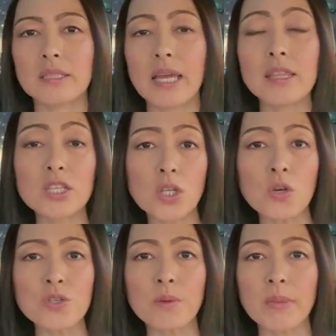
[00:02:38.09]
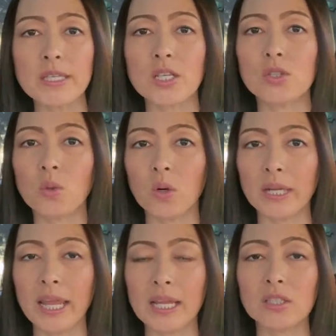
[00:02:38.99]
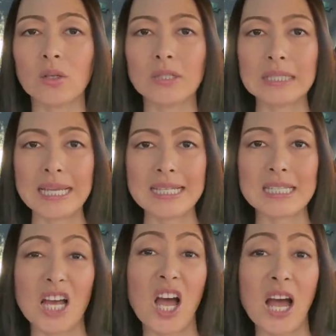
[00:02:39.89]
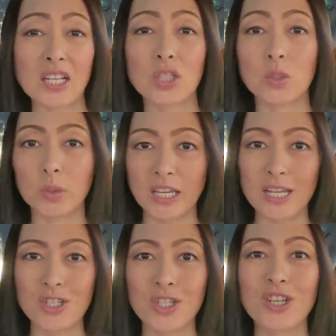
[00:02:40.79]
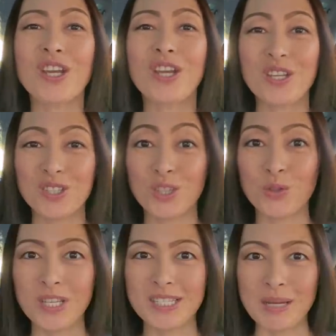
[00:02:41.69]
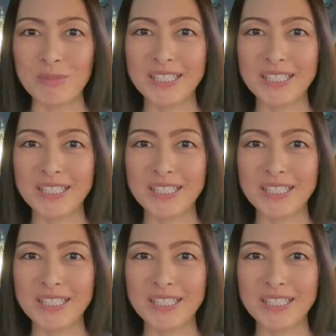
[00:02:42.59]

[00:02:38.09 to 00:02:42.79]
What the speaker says: And this also makes a door handle less hot to touch during summer